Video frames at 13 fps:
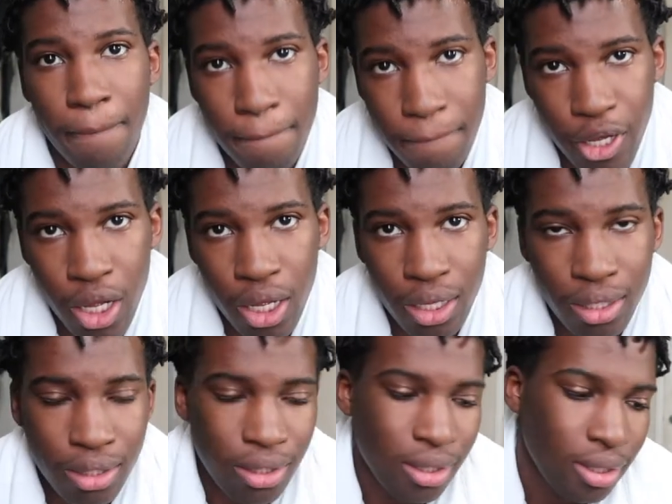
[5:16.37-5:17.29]
But,
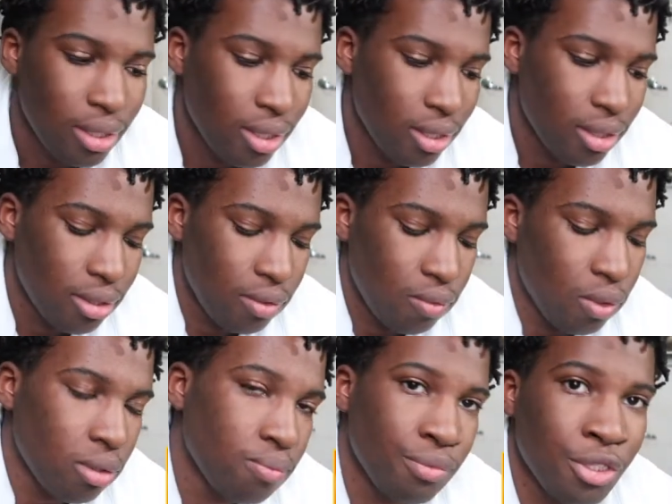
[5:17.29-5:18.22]

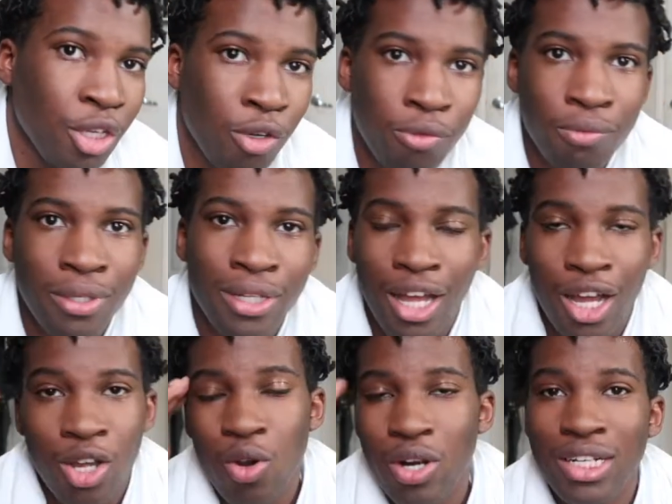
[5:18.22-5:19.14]
well, you know,
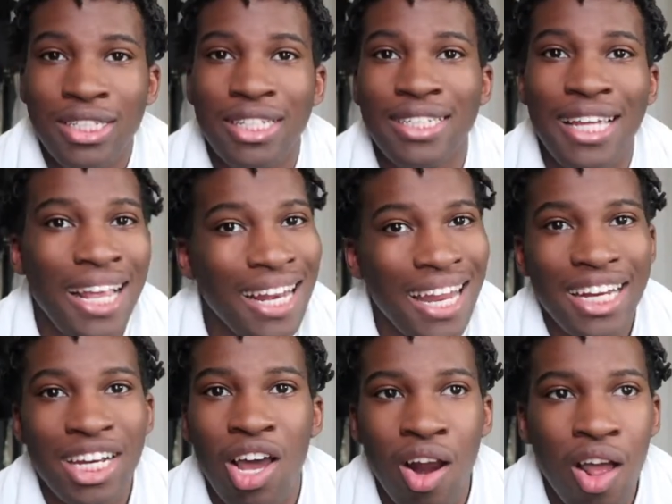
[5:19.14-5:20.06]
according to Daylight,
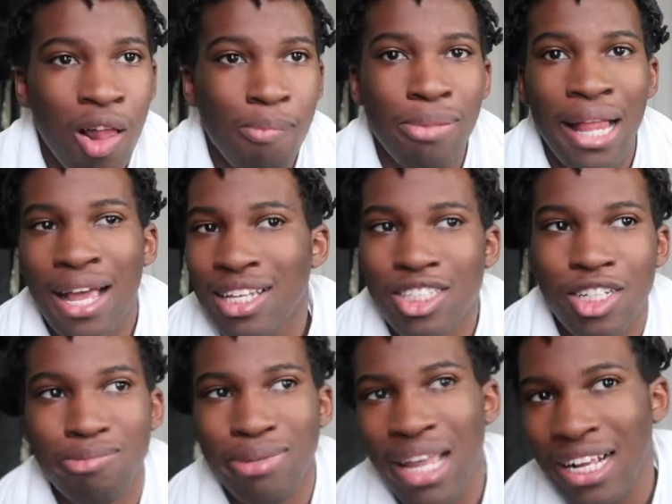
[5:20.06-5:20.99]
not all blacks are
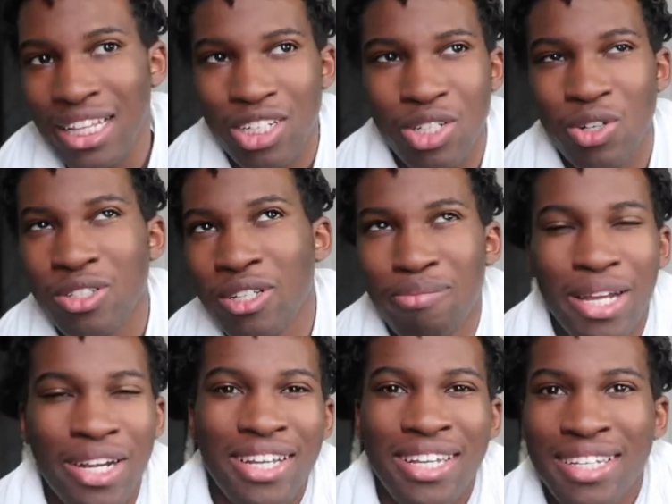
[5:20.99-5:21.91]
black, they're North
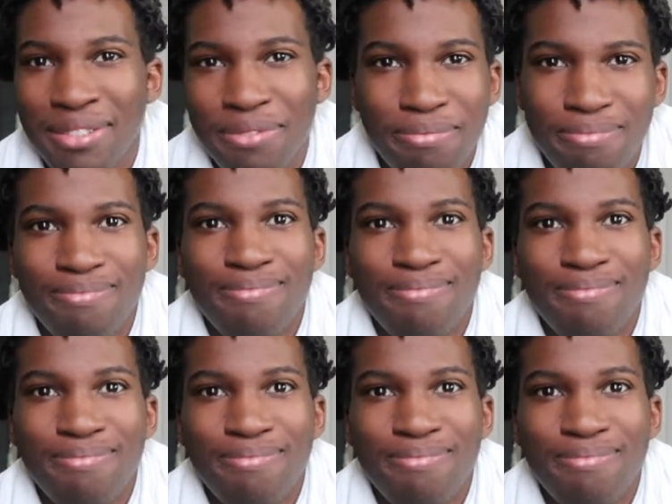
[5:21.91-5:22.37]
American.